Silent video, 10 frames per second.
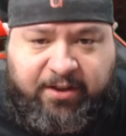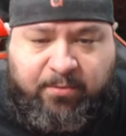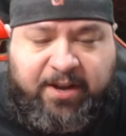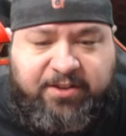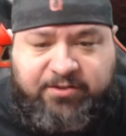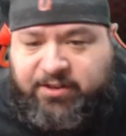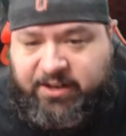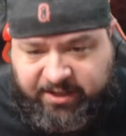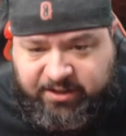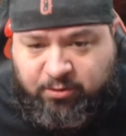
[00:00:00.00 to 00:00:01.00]
Otherwise, you're going
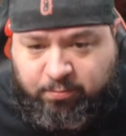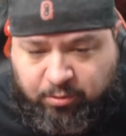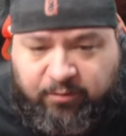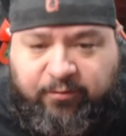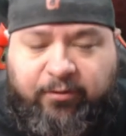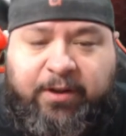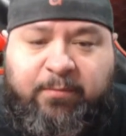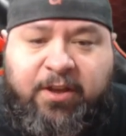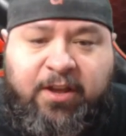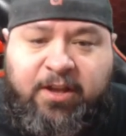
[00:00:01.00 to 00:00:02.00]
to need to pull for him,